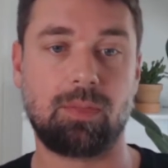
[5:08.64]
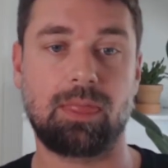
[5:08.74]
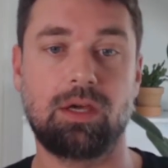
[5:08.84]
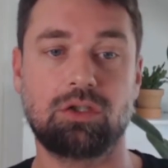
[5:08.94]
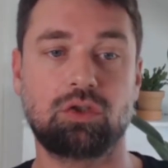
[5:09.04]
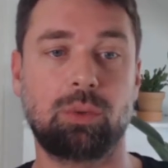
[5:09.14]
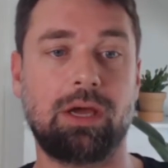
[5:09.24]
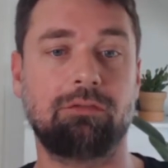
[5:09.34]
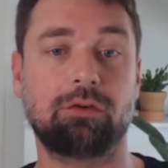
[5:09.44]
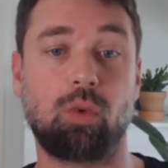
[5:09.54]
So we're
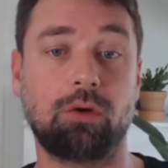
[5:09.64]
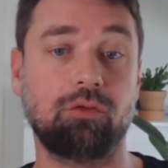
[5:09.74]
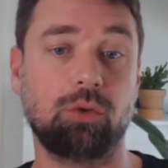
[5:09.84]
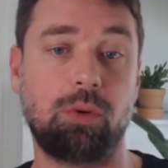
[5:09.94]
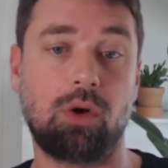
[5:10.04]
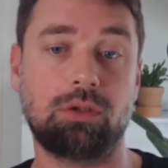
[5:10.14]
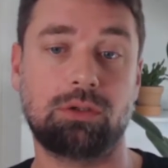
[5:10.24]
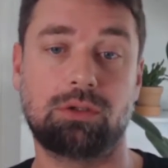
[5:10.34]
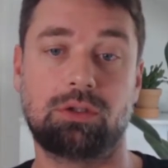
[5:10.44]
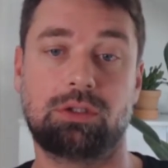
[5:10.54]
having one viewport,
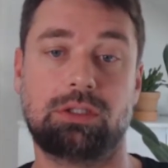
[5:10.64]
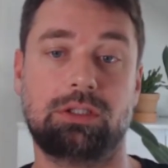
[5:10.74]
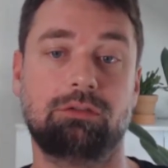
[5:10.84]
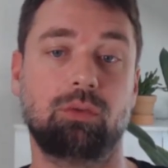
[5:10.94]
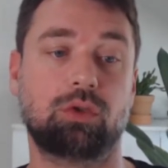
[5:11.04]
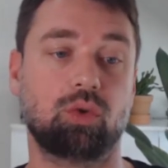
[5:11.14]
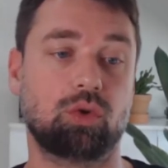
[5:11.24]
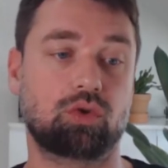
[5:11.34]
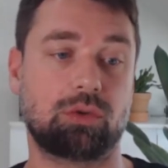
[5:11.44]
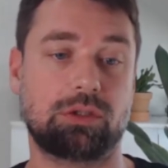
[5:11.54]
even with dual
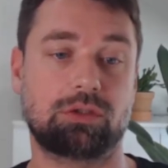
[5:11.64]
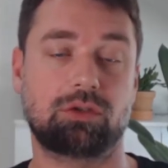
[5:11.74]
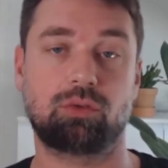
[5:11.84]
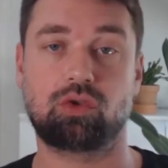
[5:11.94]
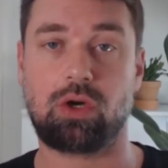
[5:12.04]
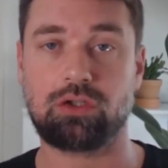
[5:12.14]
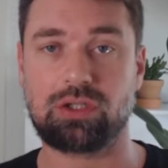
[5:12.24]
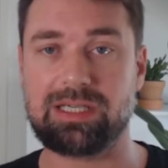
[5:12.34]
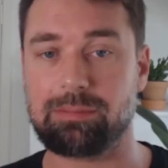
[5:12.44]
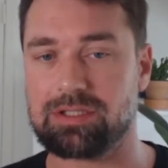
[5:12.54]
screens. We're trying to
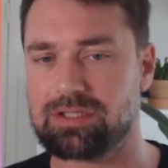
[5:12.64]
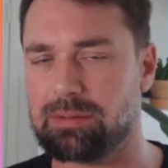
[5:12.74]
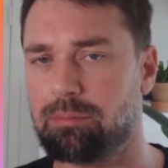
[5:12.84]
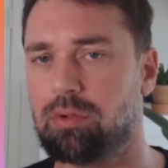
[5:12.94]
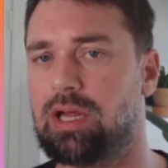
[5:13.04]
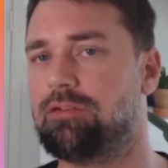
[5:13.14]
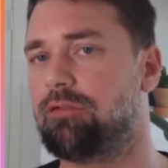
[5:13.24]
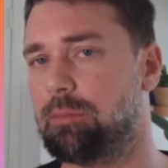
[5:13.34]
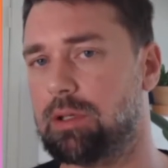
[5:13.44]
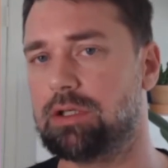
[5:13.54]
keep it simple and
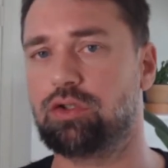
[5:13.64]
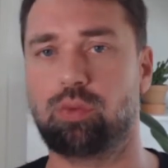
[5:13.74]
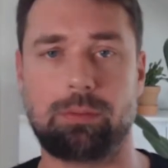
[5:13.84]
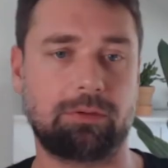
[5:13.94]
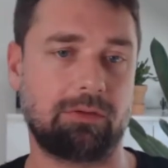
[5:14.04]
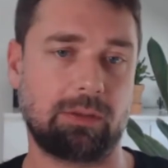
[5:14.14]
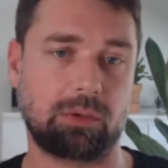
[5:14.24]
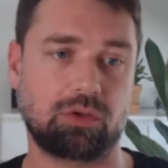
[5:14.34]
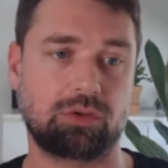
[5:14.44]
familiar to web developers.